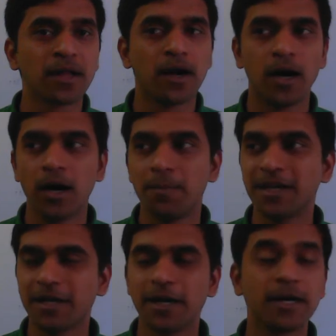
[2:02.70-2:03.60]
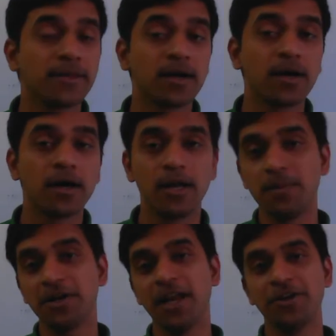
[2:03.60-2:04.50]
But the
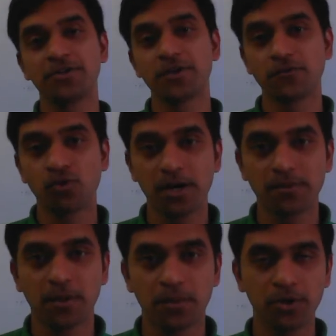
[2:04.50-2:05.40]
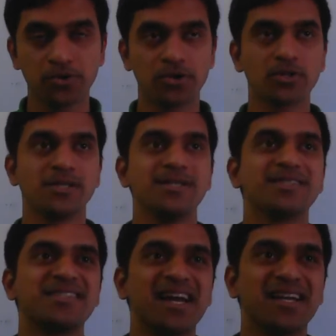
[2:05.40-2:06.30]
limitations of quantum computers
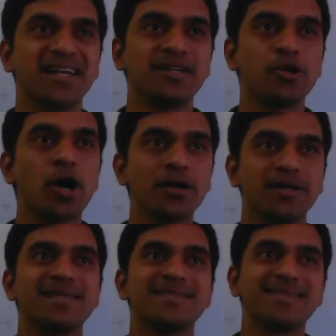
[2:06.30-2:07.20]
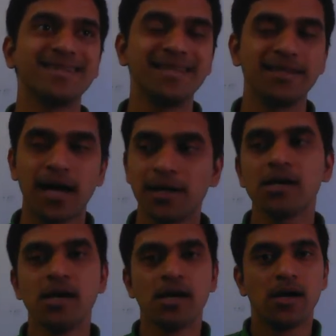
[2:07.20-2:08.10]
is that it not necessarily
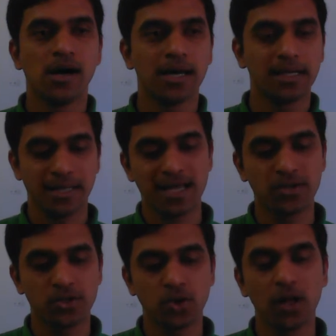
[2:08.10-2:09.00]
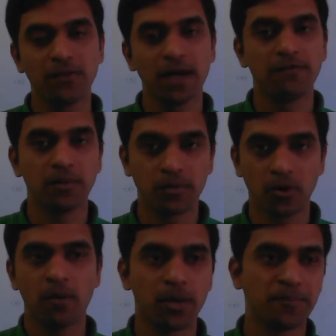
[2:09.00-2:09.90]
that it has to solve every
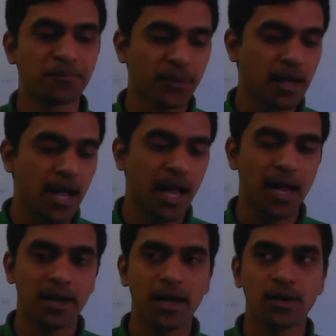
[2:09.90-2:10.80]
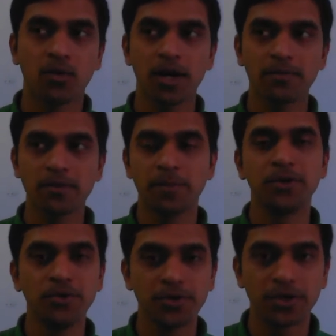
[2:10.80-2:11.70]
problem, and a quantum
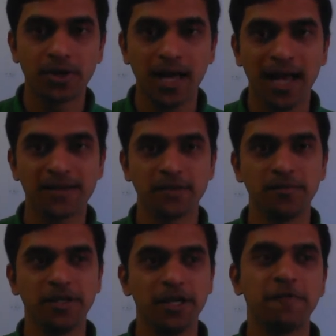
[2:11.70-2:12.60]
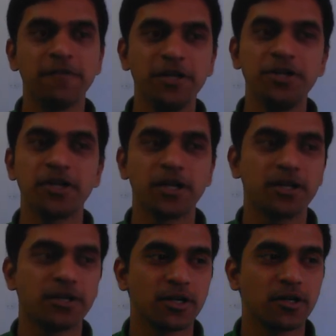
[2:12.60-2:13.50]
computer has to be efficient